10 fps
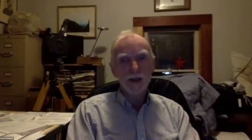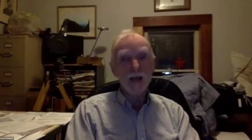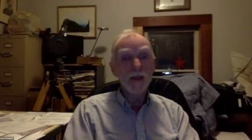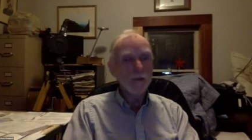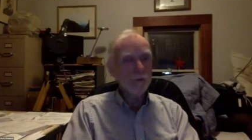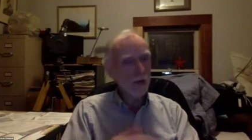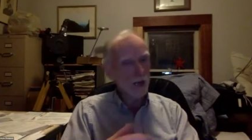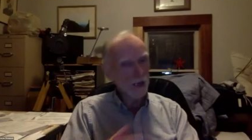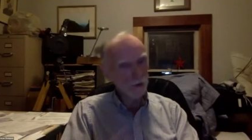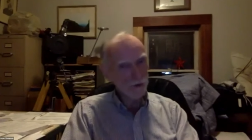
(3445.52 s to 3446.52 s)
And then when
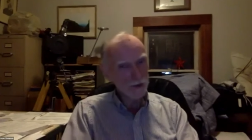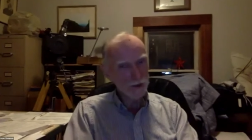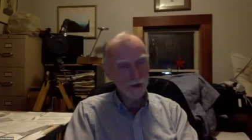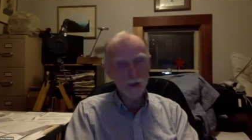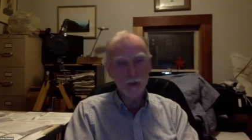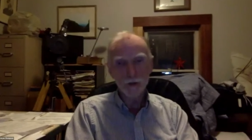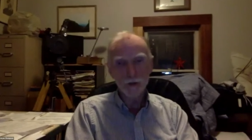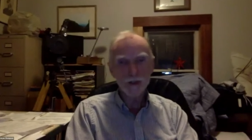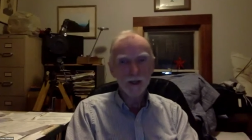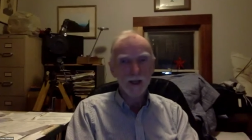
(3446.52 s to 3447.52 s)
I looked at
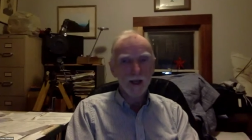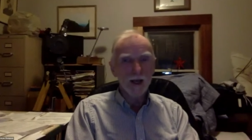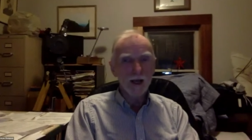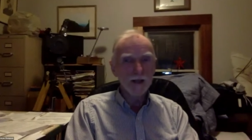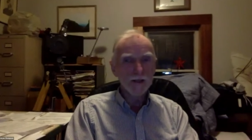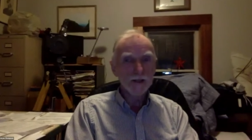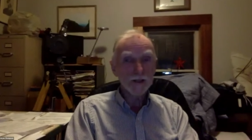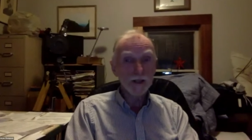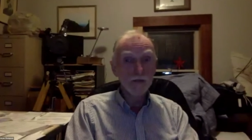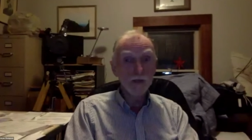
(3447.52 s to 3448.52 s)
those, I
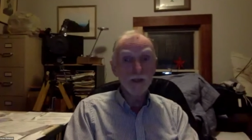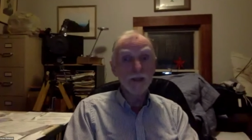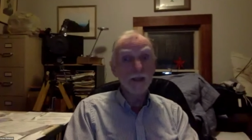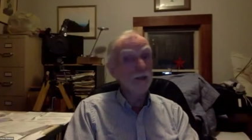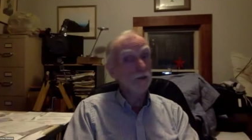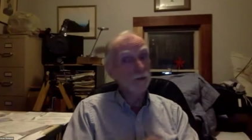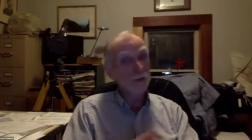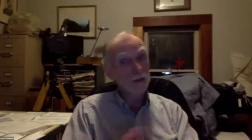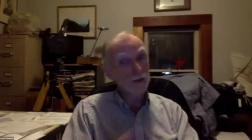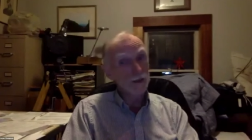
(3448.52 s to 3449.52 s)
discovered that not
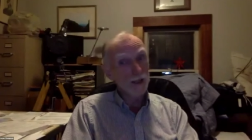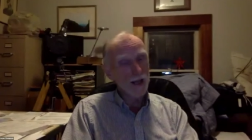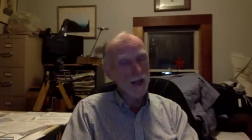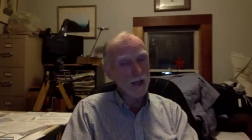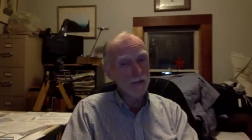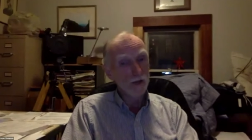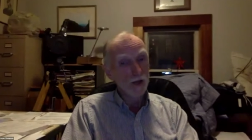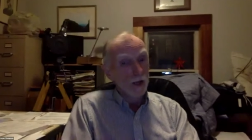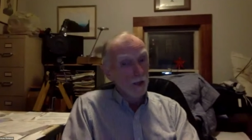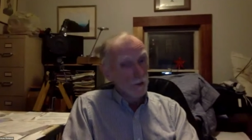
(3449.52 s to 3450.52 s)
only did they have
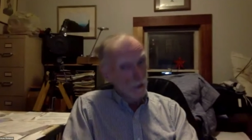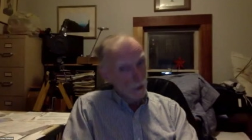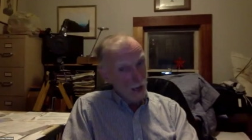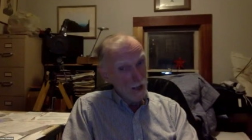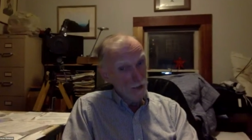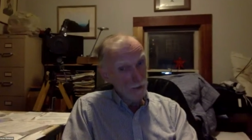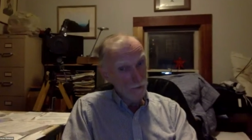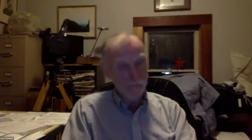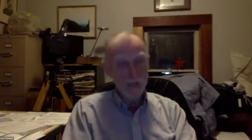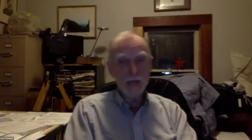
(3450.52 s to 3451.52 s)
the
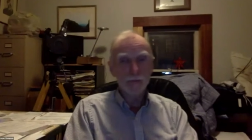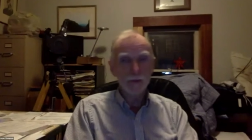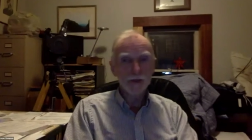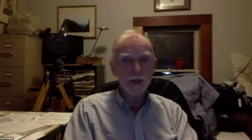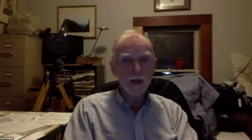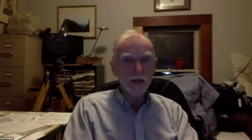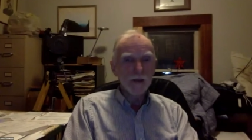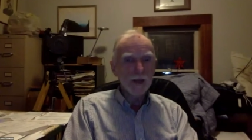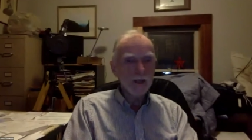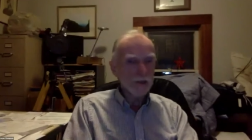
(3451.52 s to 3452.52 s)
Ogden papers,
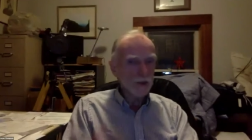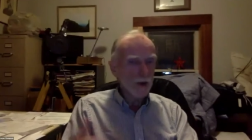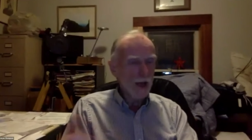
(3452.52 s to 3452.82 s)
they also